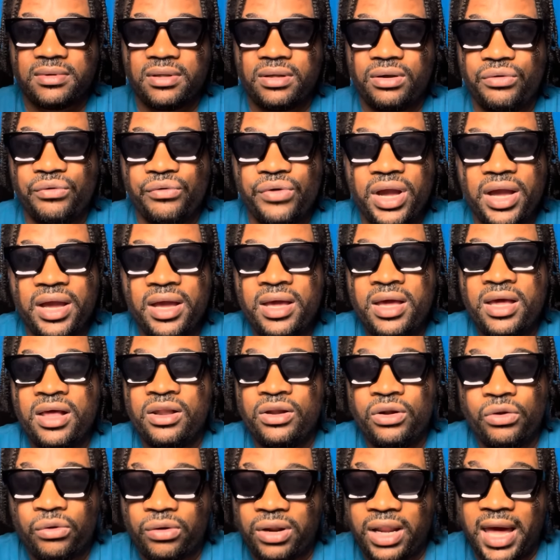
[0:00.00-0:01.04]
where
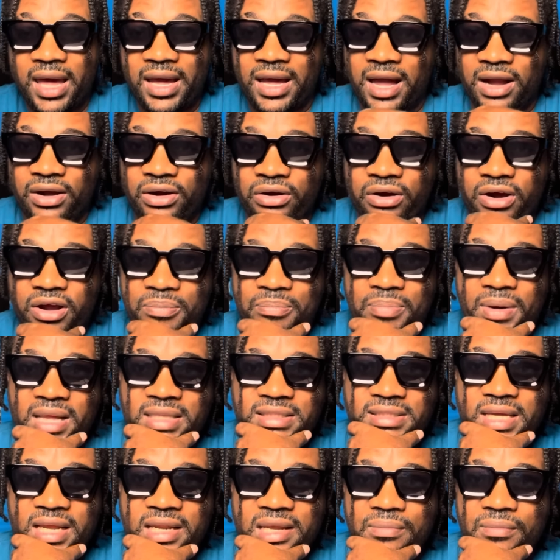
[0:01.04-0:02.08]
look like a girl
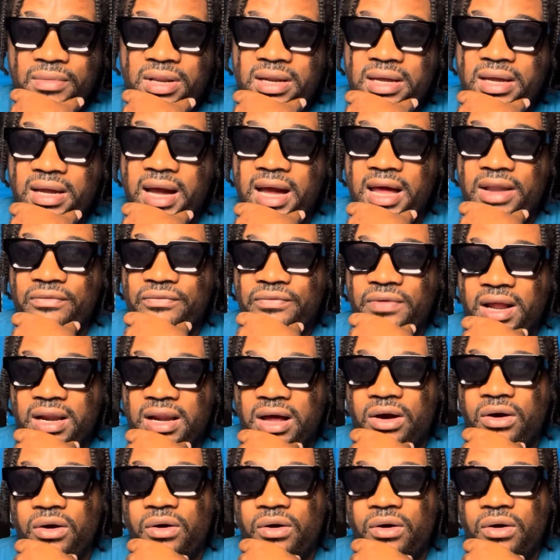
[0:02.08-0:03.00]
pants and him click and follow.